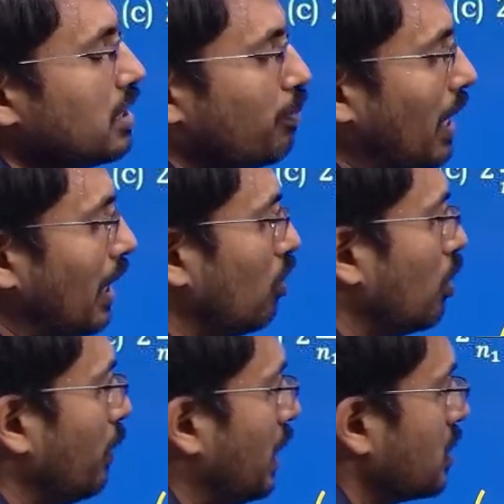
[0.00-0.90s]
parallel
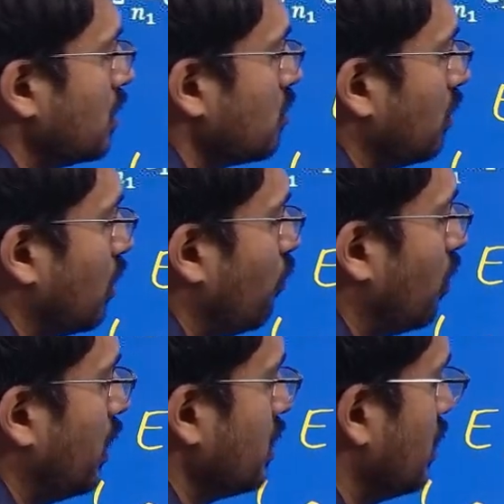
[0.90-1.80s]
combination, so therefore
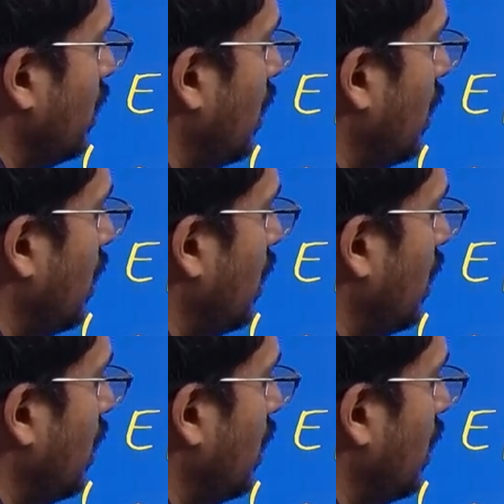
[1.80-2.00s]
it is a